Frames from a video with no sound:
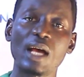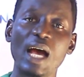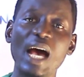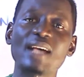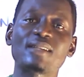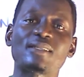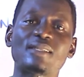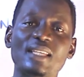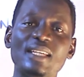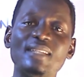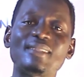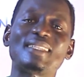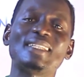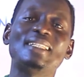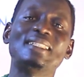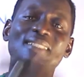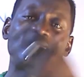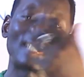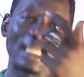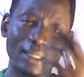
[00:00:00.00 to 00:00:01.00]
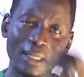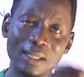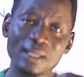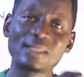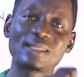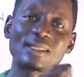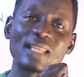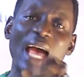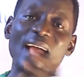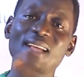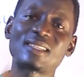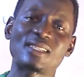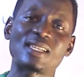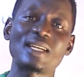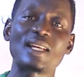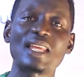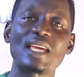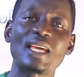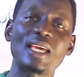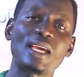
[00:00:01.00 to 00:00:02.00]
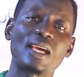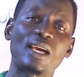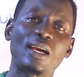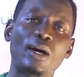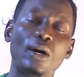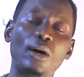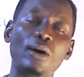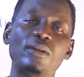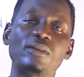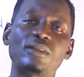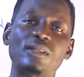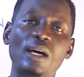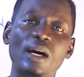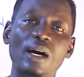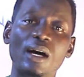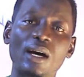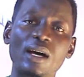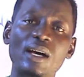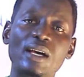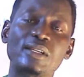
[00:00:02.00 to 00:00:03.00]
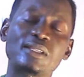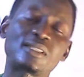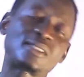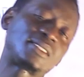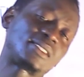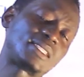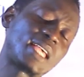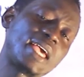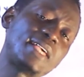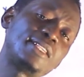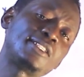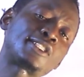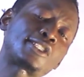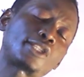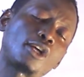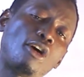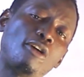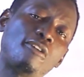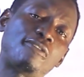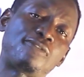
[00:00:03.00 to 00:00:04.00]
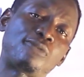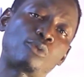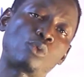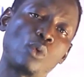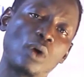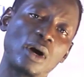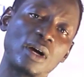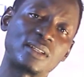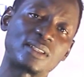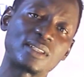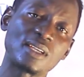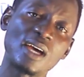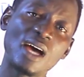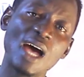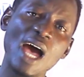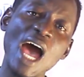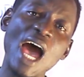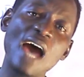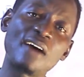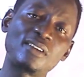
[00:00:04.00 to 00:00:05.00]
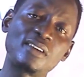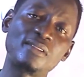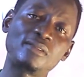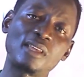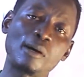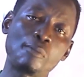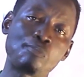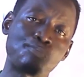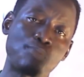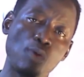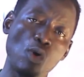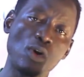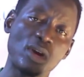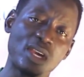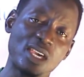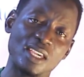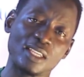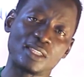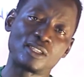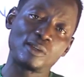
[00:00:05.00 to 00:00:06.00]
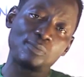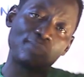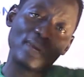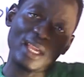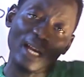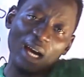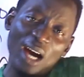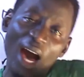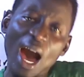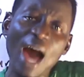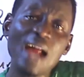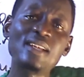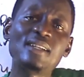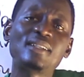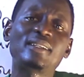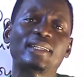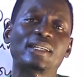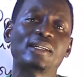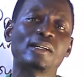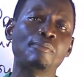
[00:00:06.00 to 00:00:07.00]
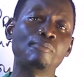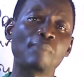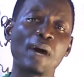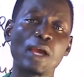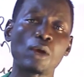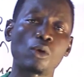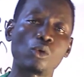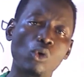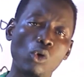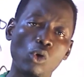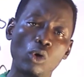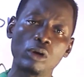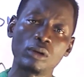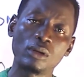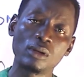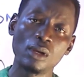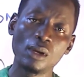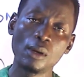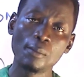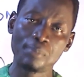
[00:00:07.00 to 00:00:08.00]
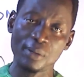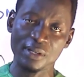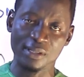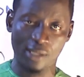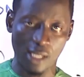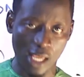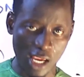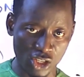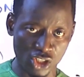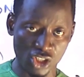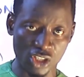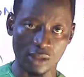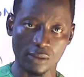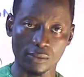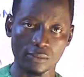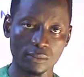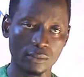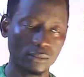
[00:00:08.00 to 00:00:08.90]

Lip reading: as it entails actually on the sense of what? Having the book to be under my own possession.